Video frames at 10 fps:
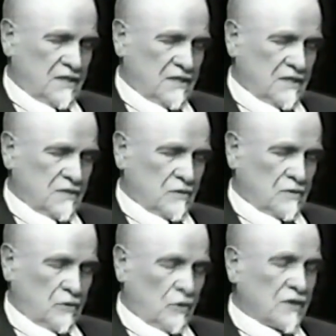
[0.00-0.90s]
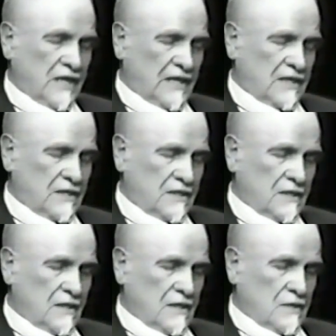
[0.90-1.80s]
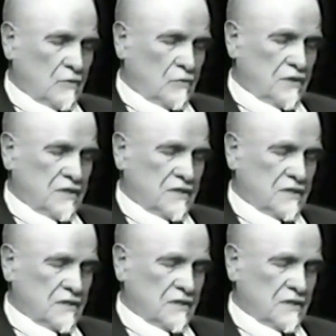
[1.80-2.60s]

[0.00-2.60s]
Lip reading: this is not connected with